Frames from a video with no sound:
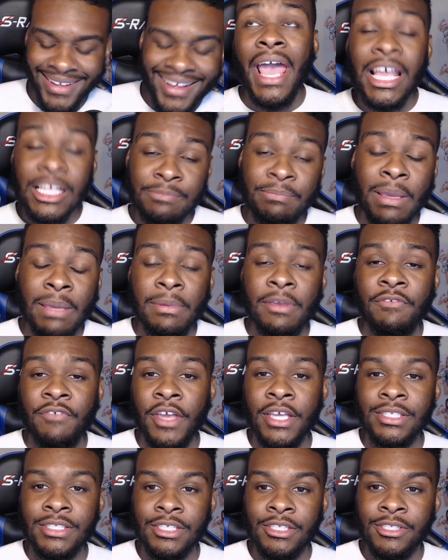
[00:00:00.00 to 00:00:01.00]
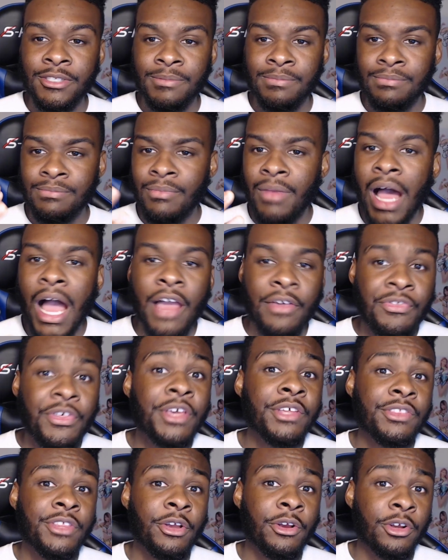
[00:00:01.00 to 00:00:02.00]
as baby faces, I
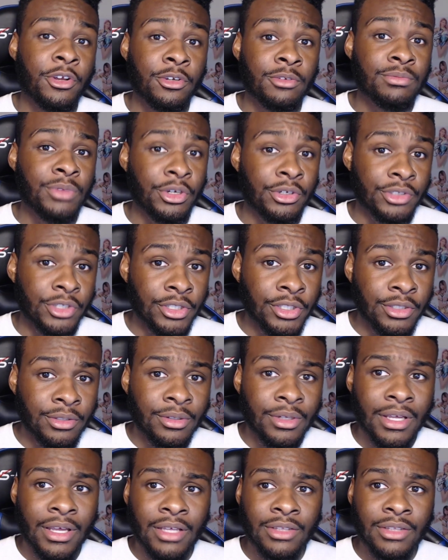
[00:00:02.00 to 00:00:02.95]
think they're good.